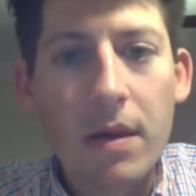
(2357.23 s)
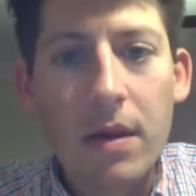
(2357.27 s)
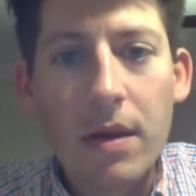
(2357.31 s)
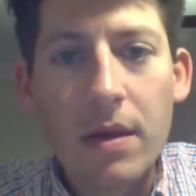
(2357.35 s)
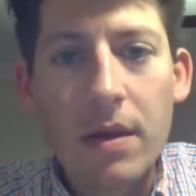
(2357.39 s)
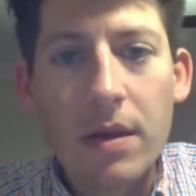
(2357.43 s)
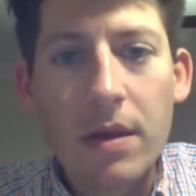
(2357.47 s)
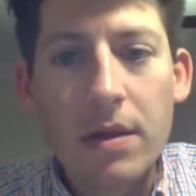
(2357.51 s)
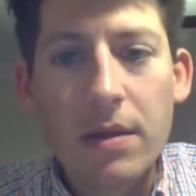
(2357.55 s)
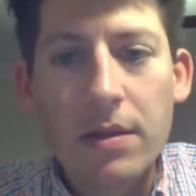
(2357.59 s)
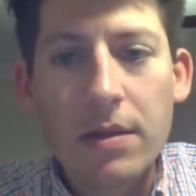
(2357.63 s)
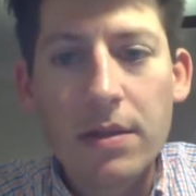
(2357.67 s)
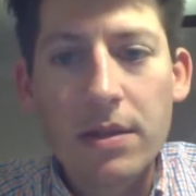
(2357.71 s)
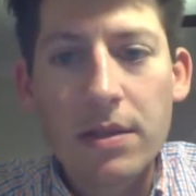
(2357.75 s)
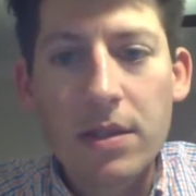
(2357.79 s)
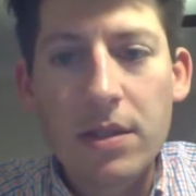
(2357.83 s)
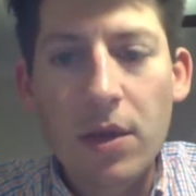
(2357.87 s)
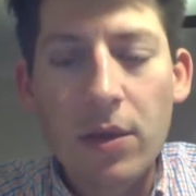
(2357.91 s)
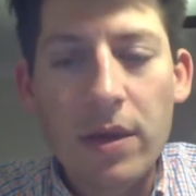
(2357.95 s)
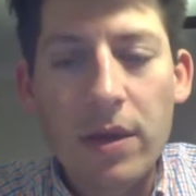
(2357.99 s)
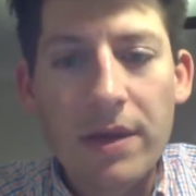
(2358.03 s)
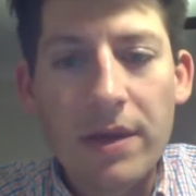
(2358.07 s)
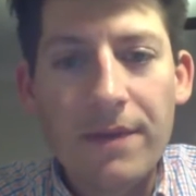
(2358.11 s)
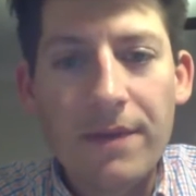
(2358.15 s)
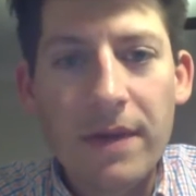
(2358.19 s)
So
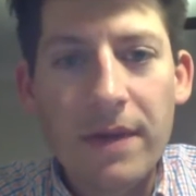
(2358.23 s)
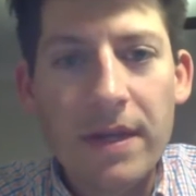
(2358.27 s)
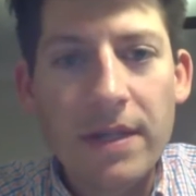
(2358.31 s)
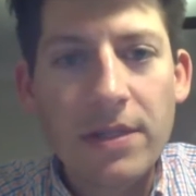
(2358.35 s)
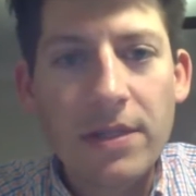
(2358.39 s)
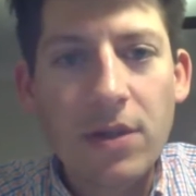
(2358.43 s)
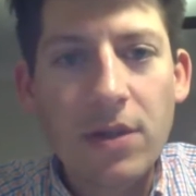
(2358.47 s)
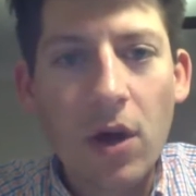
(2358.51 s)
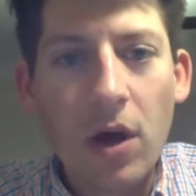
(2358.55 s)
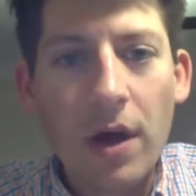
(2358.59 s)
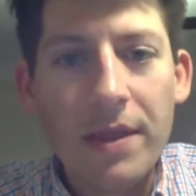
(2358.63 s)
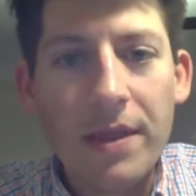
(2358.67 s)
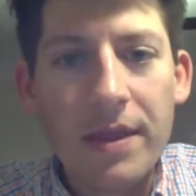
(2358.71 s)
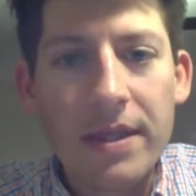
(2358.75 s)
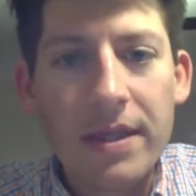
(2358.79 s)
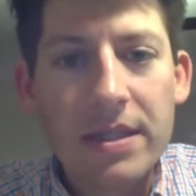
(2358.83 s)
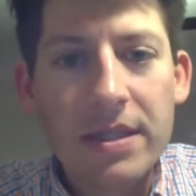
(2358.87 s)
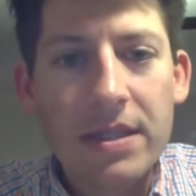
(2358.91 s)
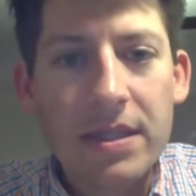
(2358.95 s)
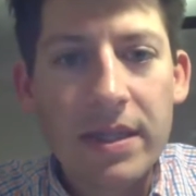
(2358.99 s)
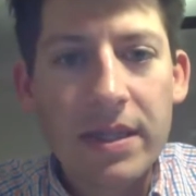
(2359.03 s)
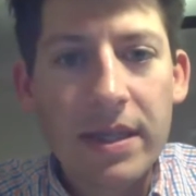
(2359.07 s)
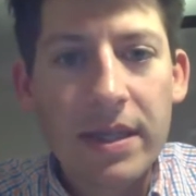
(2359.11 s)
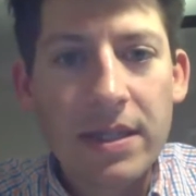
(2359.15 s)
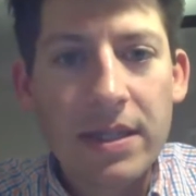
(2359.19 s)
if it is on this
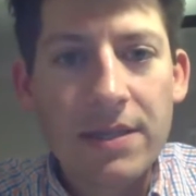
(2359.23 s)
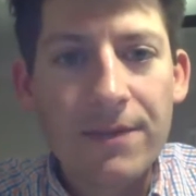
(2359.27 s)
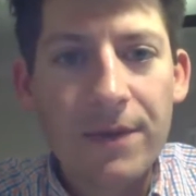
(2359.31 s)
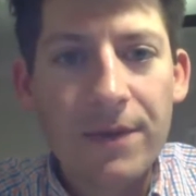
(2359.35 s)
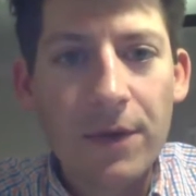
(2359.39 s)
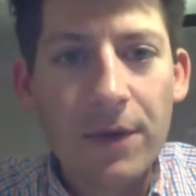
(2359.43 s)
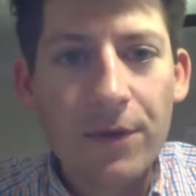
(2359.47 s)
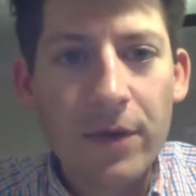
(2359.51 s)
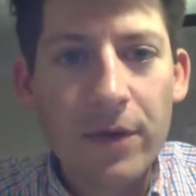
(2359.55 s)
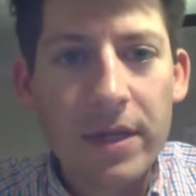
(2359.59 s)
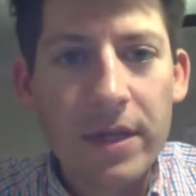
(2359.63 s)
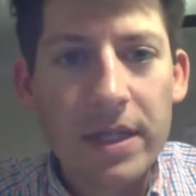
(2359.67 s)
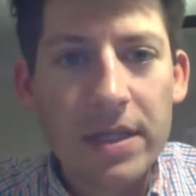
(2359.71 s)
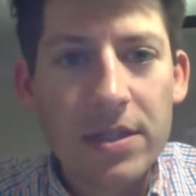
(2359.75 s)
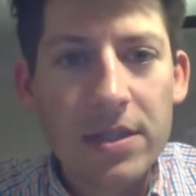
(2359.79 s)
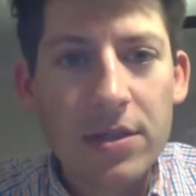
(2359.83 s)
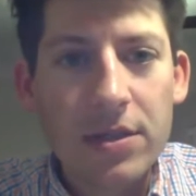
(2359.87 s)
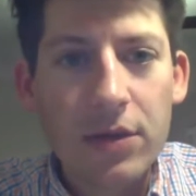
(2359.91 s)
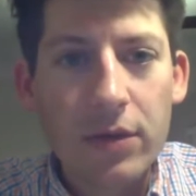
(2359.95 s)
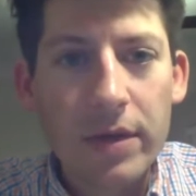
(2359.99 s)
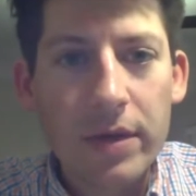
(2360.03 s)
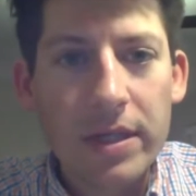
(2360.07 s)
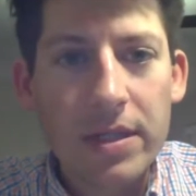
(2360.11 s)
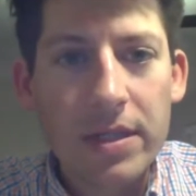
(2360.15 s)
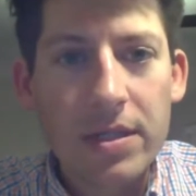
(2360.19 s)
list, feel free to
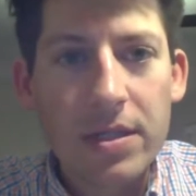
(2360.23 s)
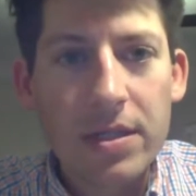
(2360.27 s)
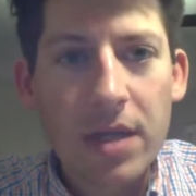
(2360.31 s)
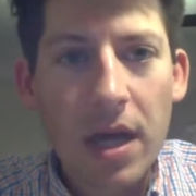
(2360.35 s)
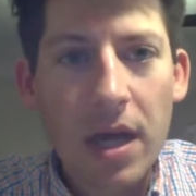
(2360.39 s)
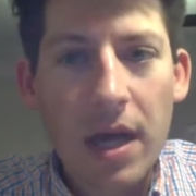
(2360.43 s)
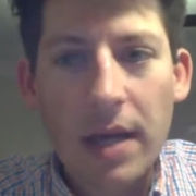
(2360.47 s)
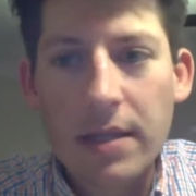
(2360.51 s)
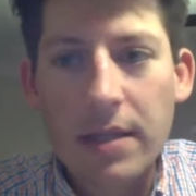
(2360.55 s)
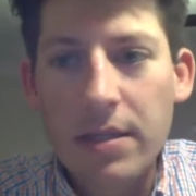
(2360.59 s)
screenshot.